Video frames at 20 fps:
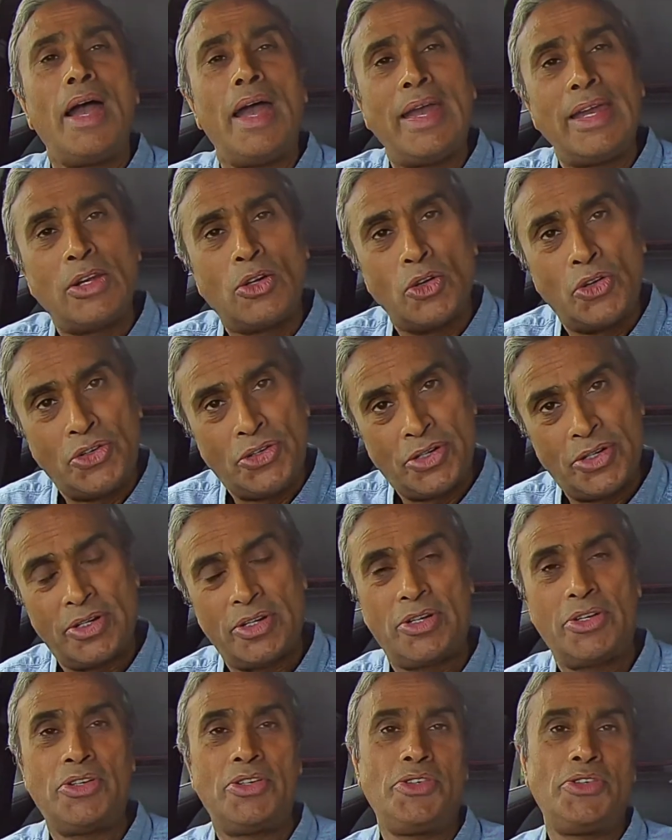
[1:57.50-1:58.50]
a good
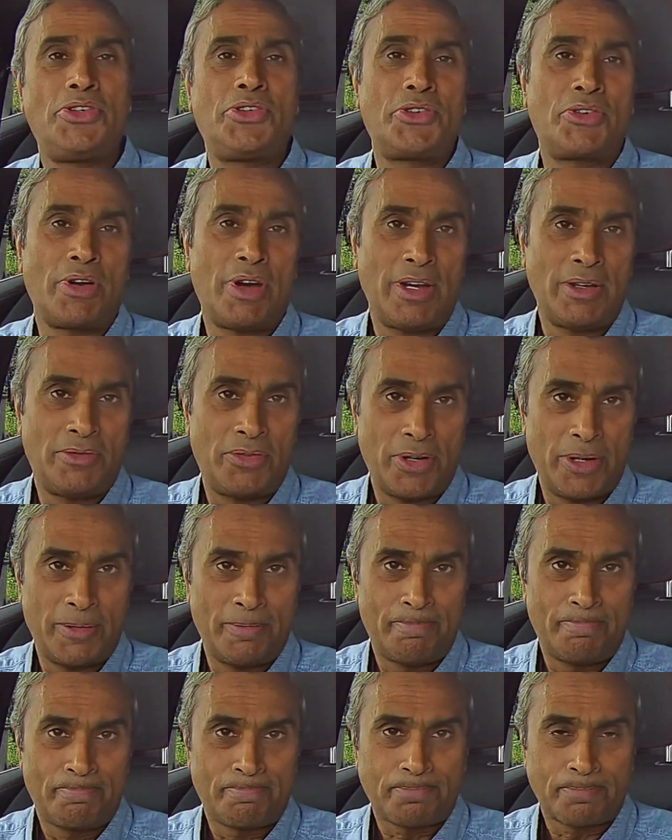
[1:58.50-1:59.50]
driver.
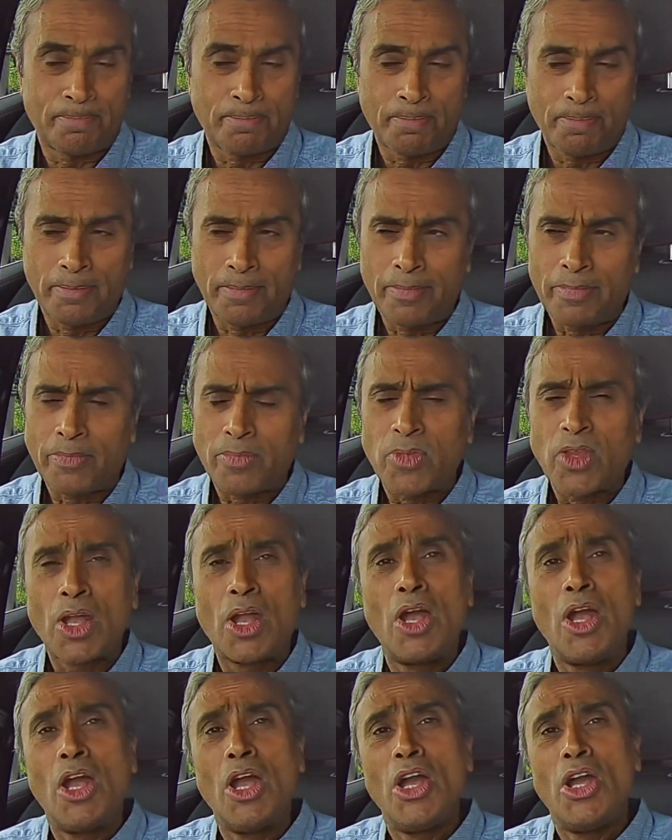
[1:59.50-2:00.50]

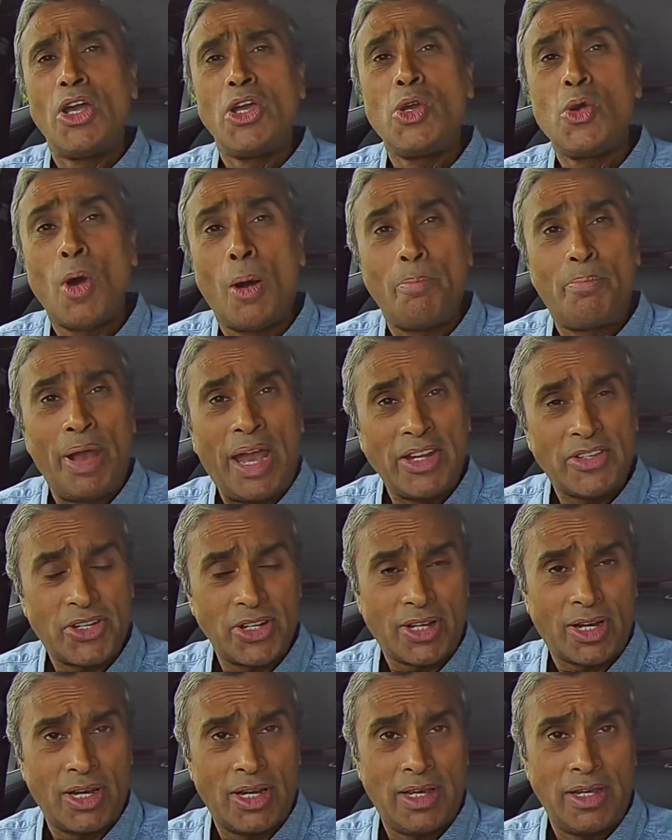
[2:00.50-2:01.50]
You are
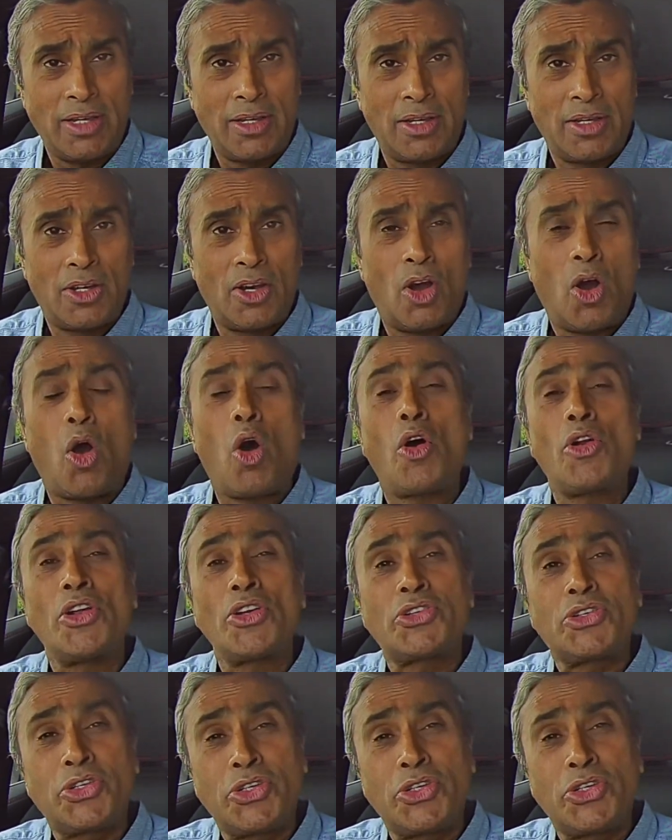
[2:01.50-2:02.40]
basically on a